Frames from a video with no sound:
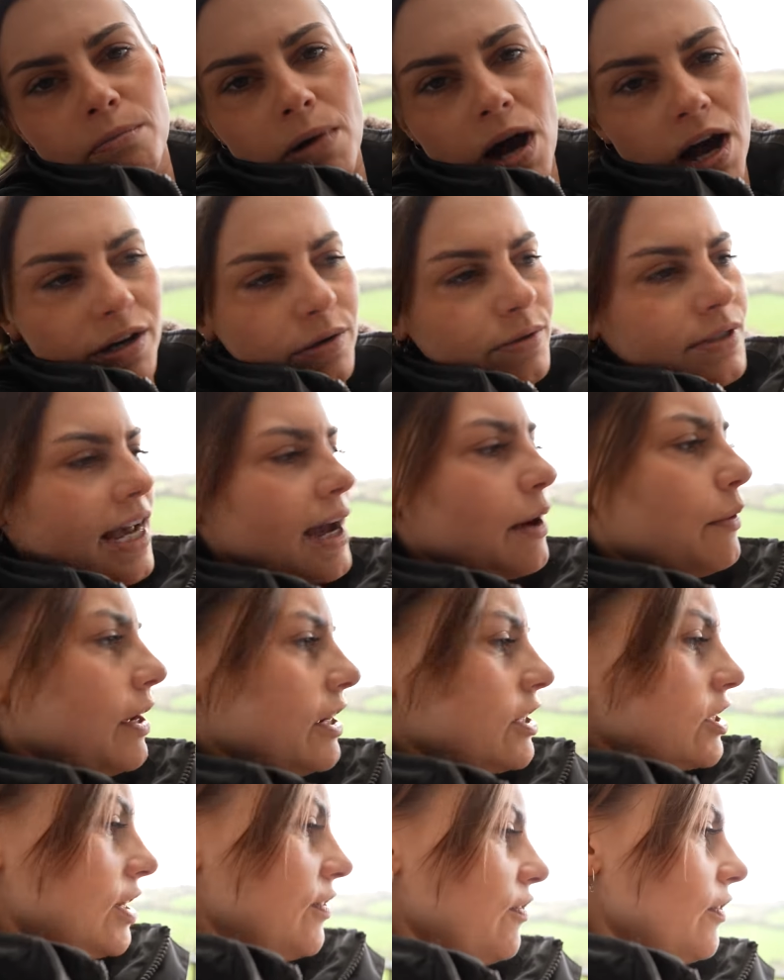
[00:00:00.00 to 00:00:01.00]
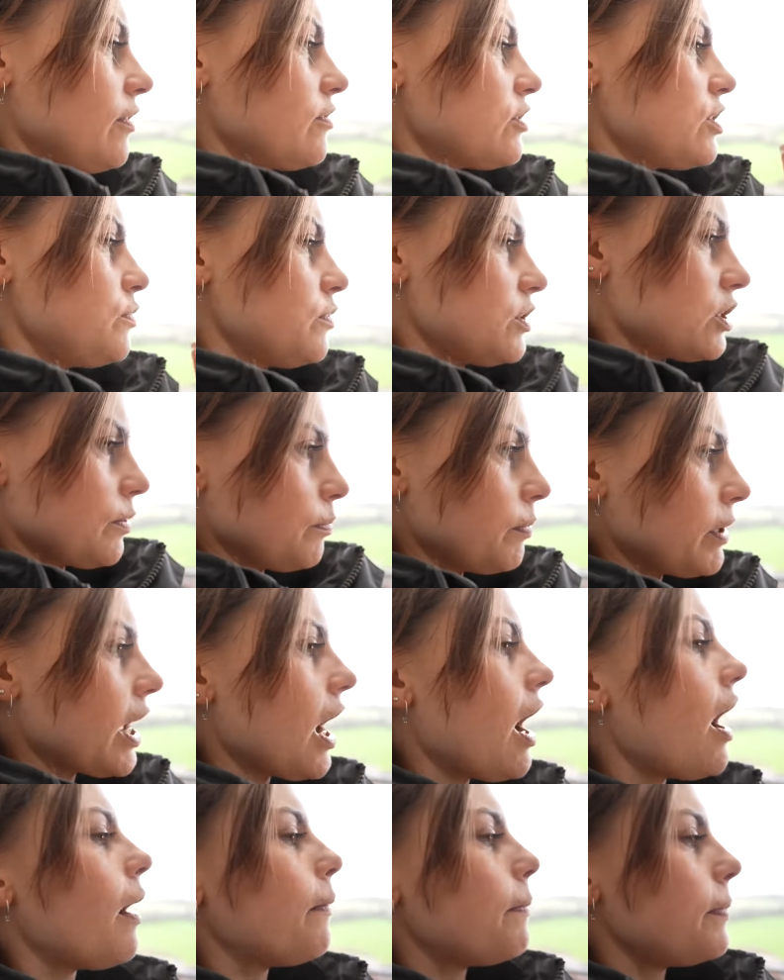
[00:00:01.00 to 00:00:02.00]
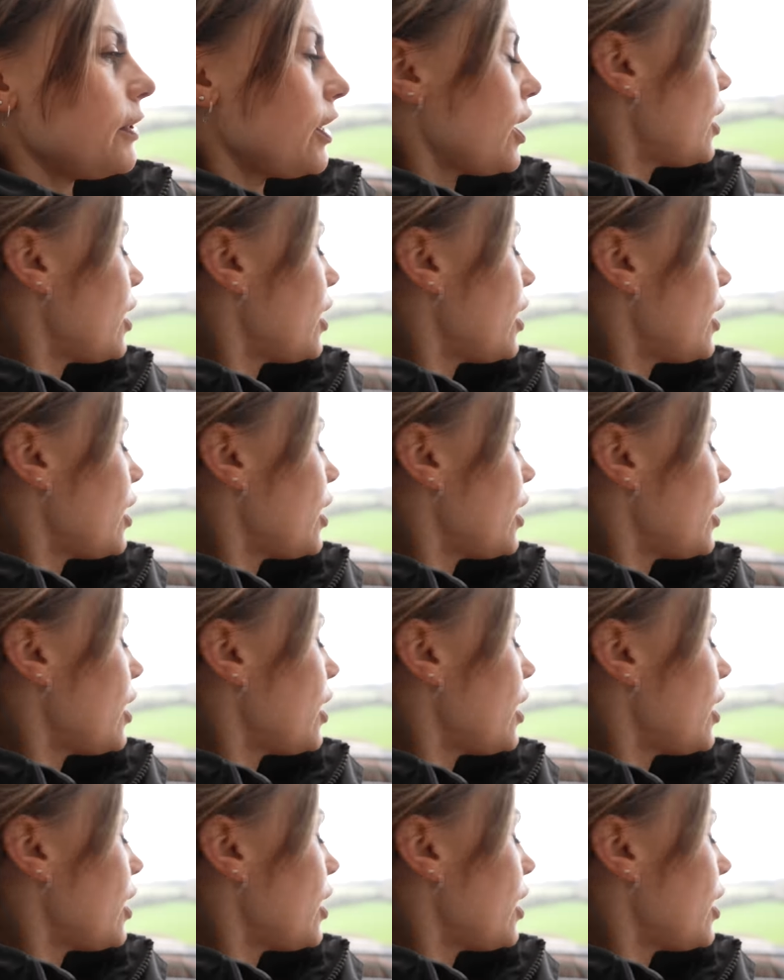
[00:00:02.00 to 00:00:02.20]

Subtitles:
miles out. I actually felt she was jumping up and